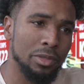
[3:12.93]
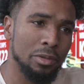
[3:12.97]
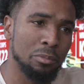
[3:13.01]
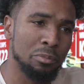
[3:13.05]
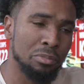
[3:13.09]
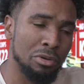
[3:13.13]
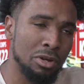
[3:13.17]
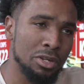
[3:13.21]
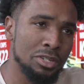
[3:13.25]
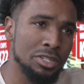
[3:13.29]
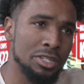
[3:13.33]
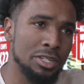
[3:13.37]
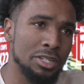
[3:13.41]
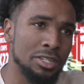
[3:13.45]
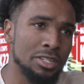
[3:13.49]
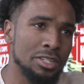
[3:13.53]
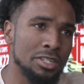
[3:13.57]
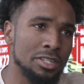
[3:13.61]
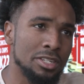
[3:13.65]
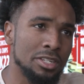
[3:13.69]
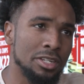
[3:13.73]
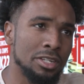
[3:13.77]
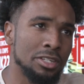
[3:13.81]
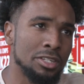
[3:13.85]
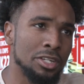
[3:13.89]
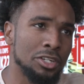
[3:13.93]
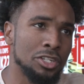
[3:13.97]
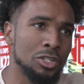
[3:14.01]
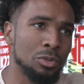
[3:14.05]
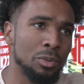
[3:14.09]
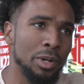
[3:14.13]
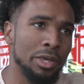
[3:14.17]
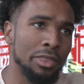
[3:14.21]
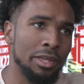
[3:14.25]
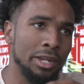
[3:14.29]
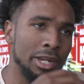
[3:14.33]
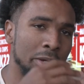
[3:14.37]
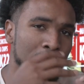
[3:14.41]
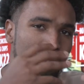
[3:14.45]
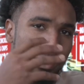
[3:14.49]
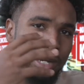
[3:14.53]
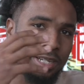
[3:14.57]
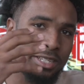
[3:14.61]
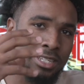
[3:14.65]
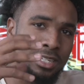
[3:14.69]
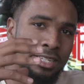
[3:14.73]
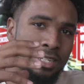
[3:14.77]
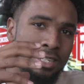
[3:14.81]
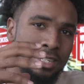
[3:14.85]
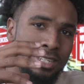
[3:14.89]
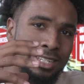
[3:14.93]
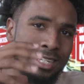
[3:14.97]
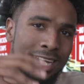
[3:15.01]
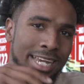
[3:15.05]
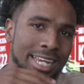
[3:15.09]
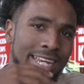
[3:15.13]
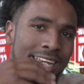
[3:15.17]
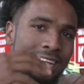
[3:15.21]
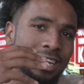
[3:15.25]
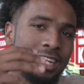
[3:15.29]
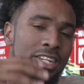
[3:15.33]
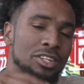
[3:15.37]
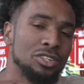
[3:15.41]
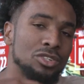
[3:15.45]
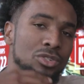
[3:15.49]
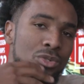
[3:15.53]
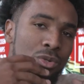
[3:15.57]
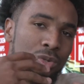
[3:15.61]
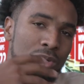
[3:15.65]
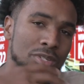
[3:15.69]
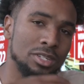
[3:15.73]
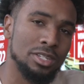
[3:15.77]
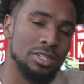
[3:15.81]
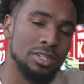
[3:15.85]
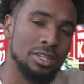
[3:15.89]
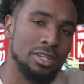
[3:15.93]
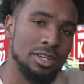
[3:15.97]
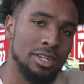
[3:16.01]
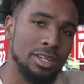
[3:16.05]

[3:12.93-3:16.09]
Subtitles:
process in such a way that it makes this tahini sauce.